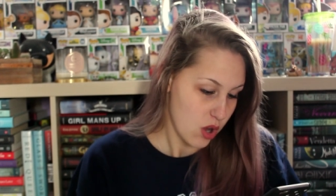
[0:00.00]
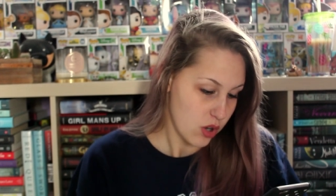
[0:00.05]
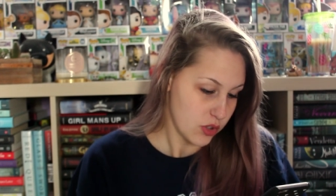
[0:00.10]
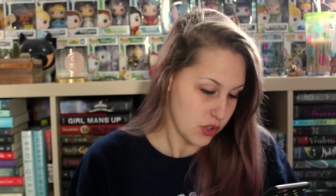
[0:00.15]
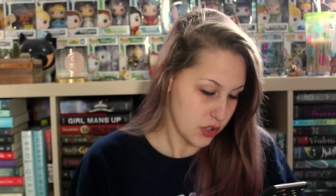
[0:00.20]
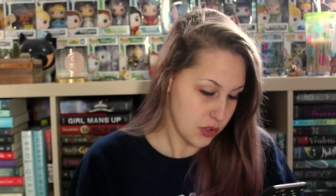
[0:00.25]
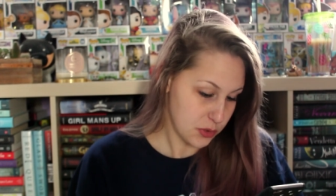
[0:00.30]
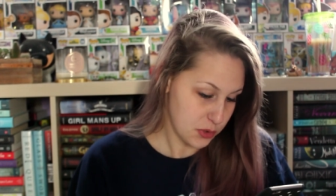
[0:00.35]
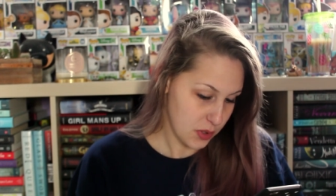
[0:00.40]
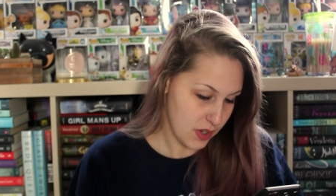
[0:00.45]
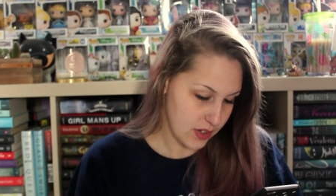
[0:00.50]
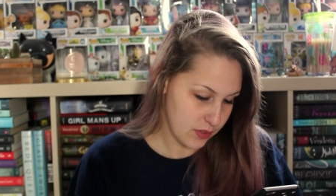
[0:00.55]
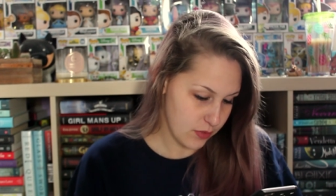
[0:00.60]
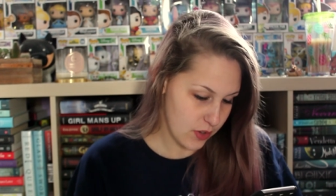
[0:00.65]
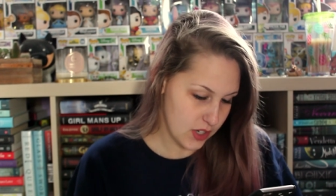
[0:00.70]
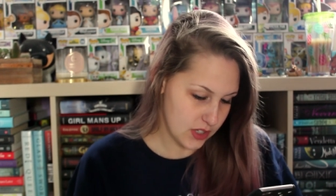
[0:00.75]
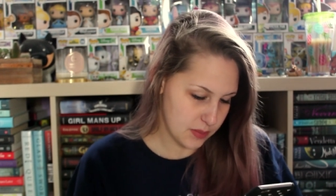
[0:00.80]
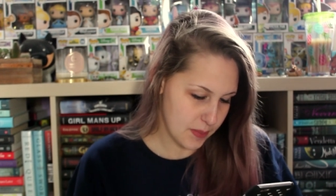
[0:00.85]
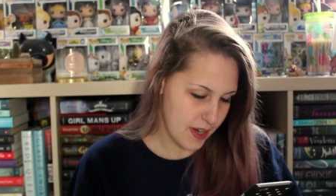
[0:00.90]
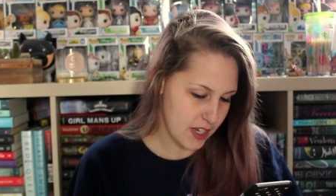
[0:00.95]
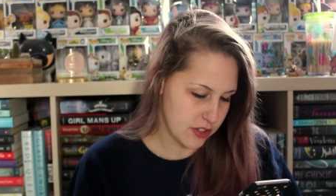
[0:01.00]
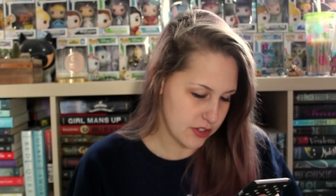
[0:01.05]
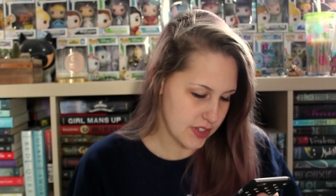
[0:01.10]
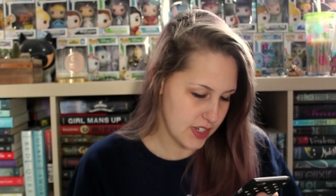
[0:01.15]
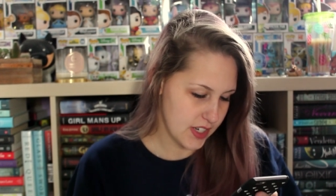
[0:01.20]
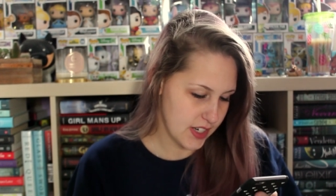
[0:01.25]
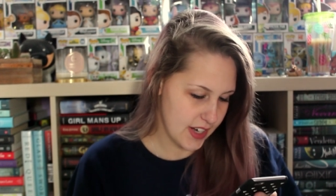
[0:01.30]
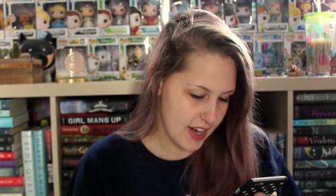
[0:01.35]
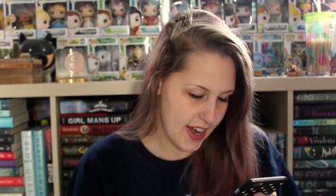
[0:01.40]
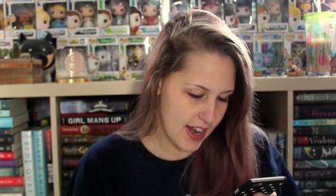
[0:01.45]
new trend fox pattern
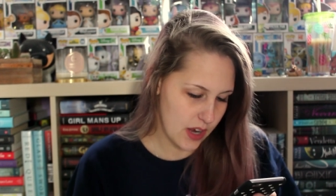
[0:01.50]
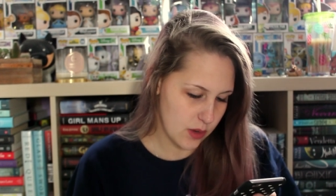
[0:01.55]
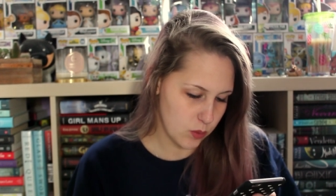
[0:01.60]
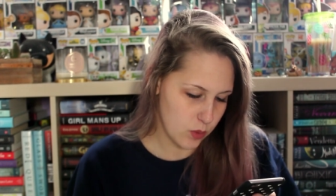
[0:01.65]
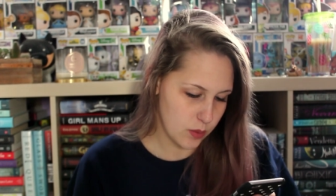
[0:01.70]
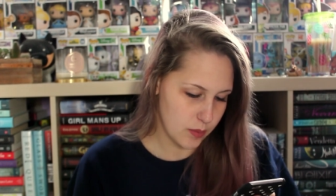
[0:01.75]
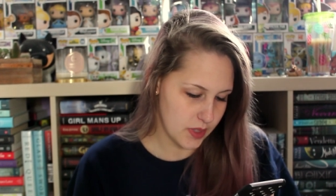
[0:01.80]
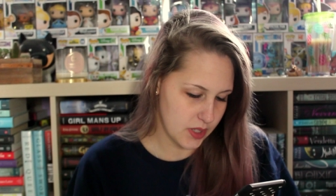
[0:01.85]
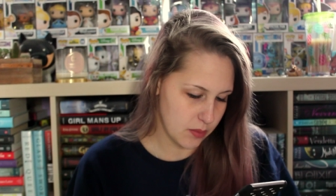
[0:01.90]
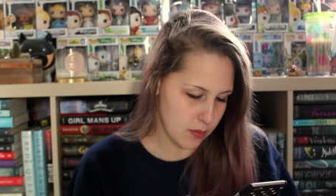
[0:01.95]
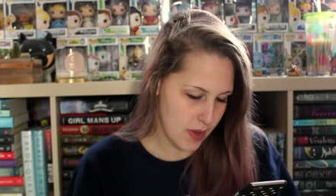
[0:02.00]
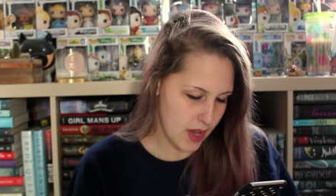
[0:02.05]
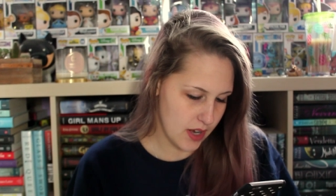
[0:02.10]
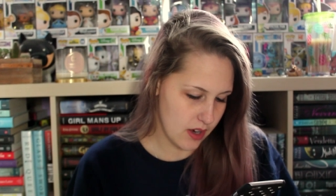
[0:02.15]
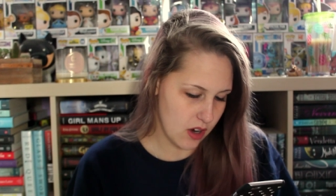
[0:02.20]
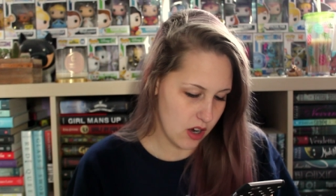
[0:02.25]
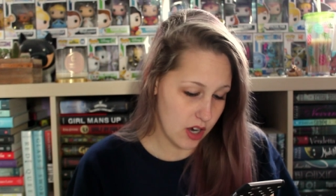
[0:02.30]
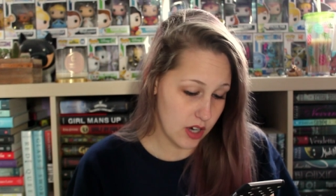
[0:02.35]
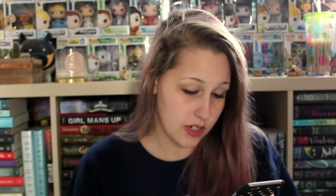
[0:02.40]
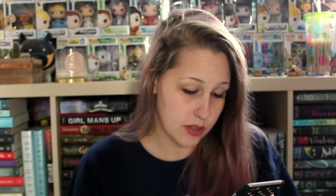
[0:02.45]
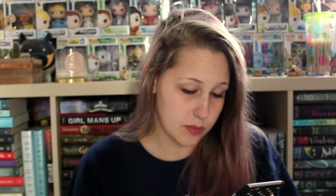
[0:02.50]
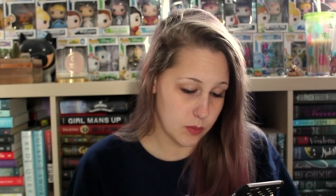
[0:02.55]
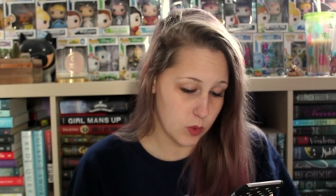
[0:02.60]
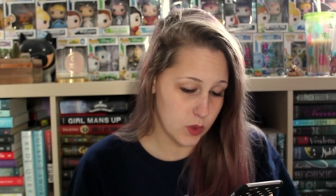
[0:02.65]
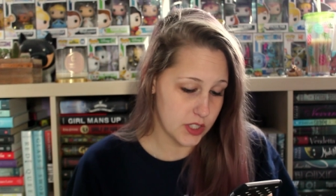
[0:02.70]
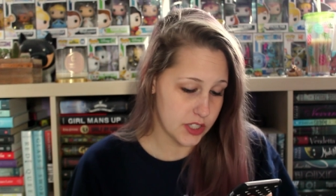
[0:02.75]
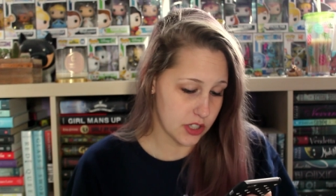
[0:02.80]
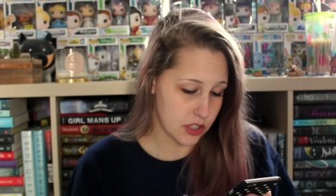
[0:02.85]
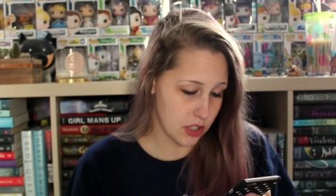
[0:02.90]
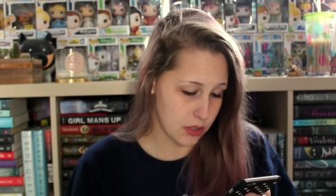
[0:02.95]
knitted hat, women, men, autumn,
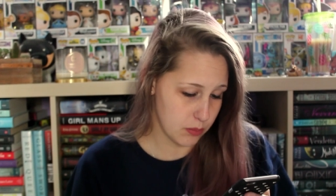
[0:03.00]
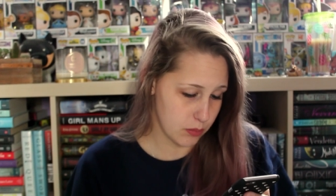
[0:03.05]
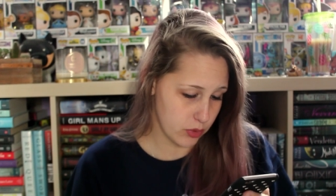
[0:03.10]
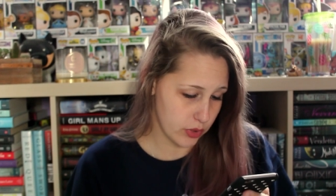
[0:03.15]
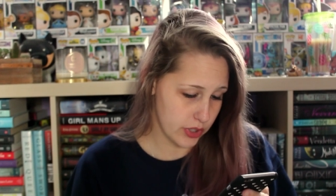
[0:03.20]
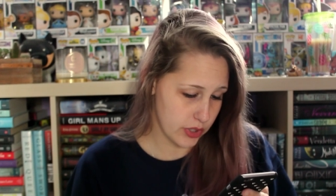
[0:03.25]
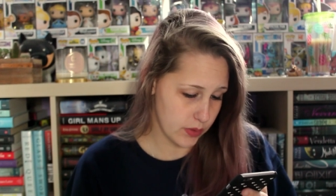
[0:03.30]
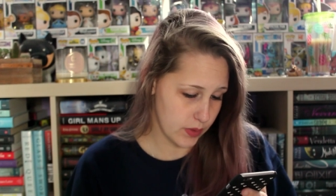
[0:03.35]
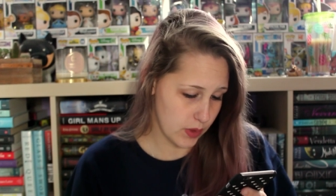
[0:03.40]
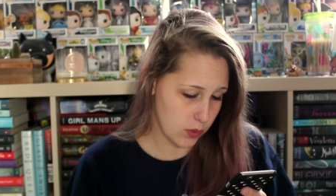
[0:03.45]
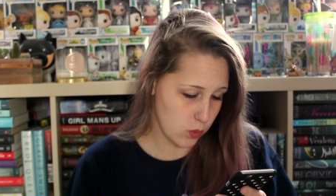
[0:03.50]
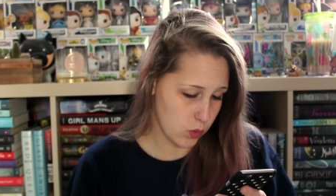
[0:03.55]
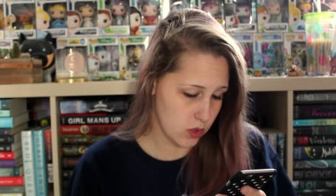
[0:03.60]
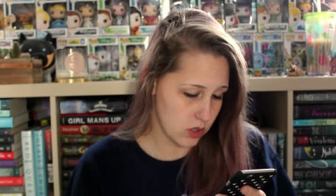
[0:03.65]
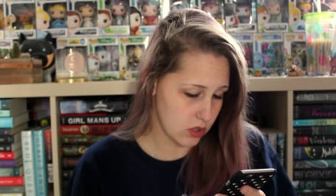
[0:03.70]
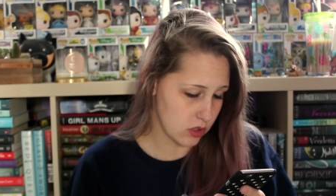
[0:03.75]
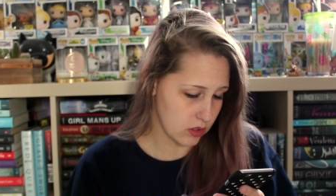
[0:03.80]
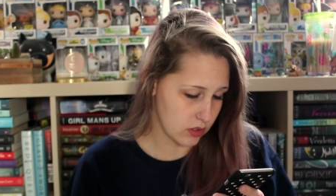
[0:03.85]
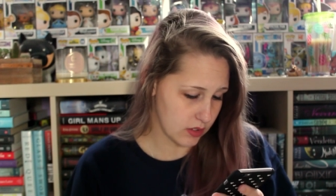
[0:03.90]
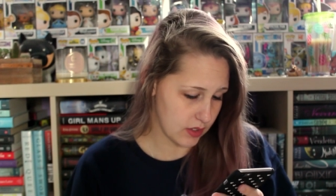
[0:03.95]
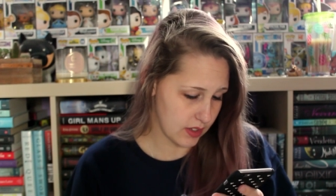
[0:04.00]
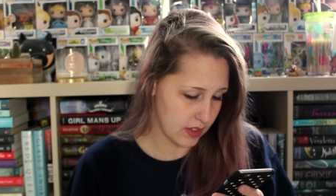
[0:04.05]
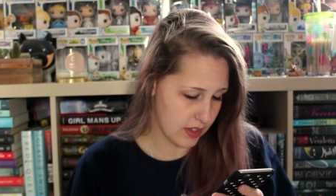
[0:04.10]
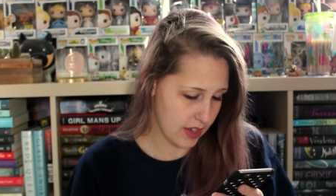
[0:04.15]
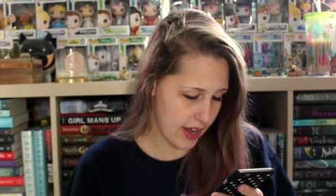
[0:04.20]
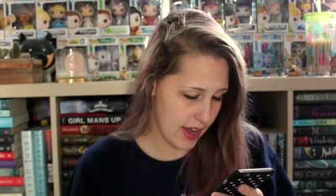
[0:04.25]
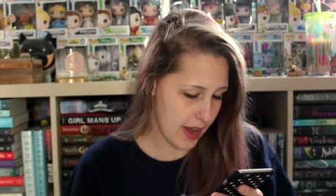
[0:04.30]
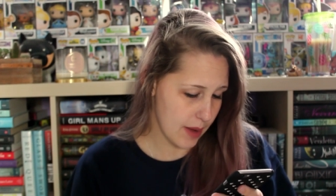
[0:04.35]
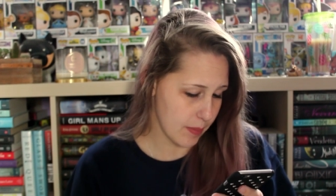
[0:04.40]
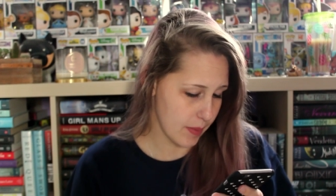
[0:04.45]
winter, embroidery, wool,
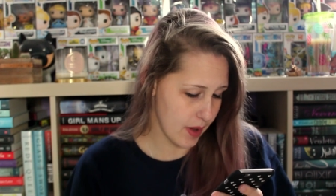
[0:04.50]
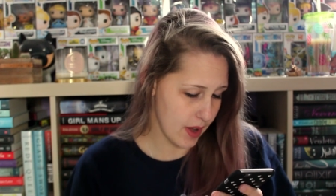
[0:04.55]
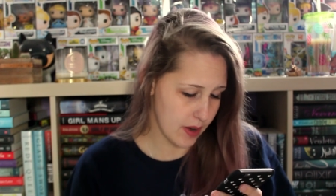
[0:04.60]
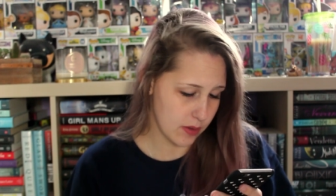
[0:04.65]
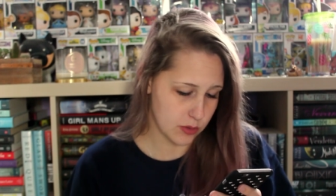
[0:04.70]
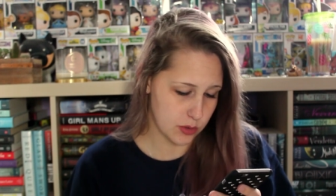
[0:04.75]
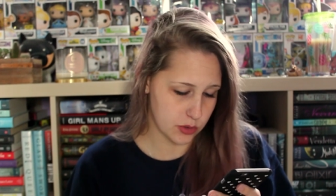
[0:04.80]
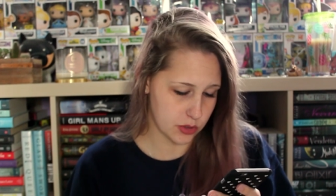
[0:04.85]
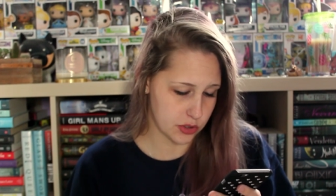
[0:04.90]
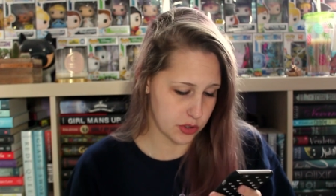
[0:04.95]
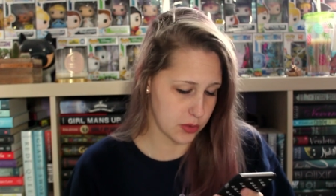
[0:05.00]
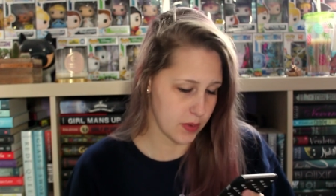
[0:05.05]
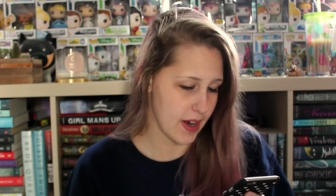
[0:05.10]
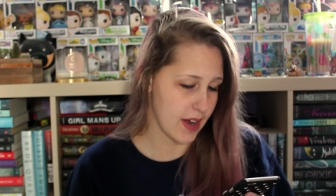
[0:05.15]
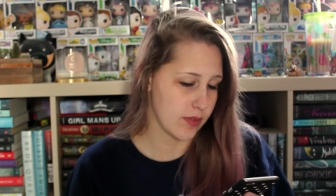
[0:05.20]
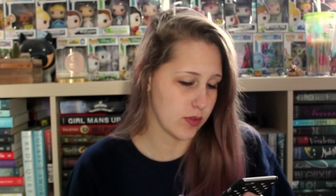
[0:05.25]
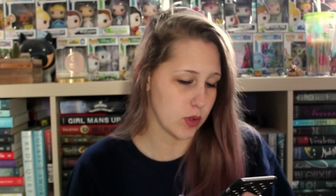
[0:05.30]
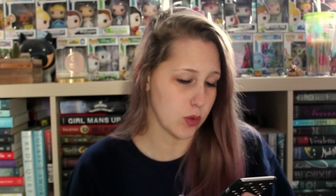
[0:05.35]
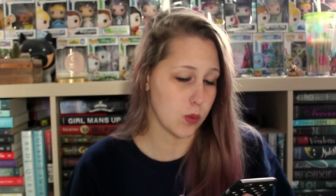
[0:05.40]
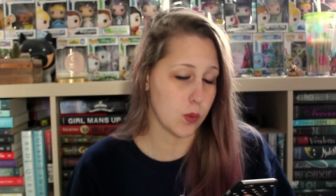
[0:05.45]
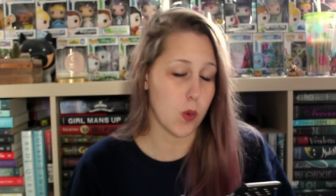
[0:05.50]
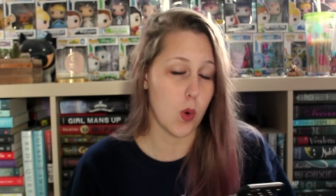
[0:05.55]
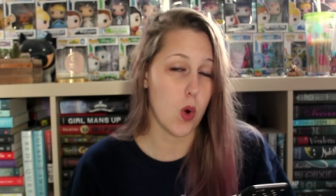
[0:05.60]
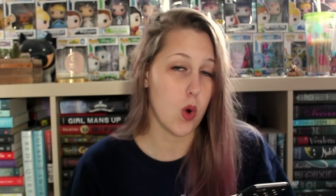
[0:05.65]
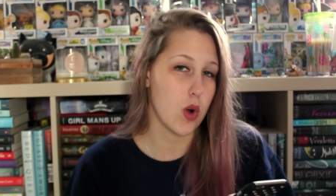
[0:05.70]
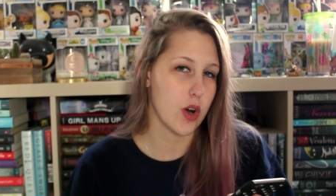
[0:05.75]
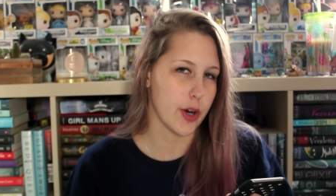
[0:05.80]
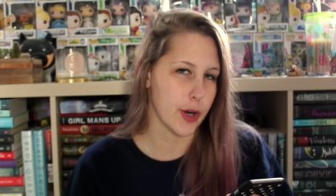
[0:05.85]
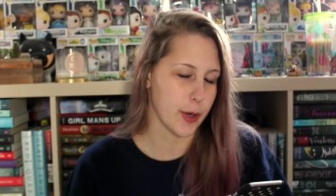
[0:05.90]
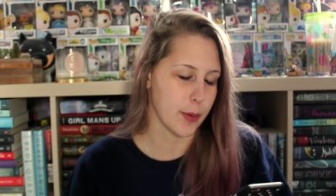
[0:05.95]
cap, outdoor, travel,
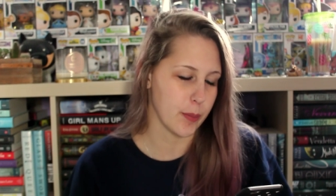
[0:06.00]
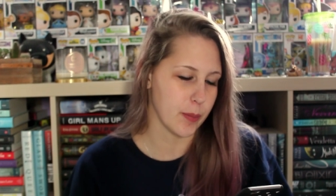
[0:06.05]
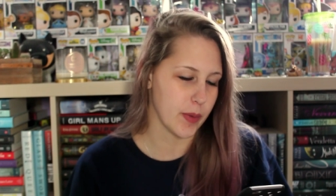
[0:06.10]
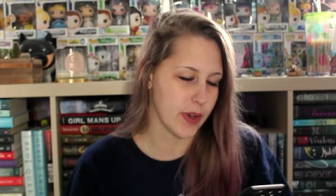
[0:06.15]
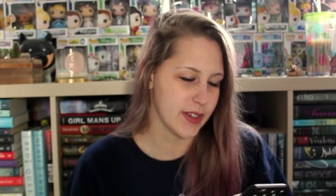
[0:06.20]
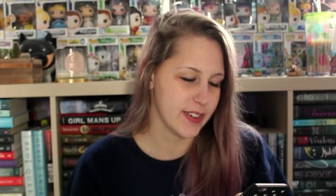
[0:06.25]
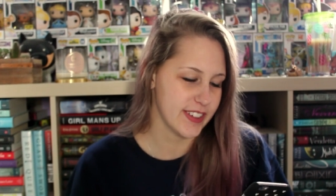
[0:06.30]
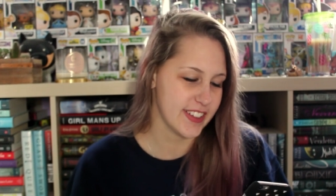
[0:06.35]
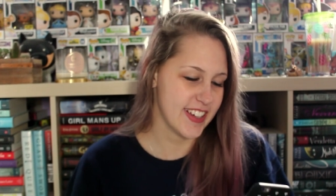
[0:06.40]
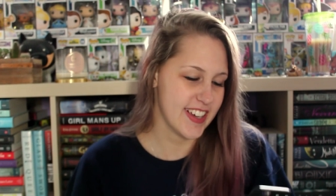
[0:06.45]
warm.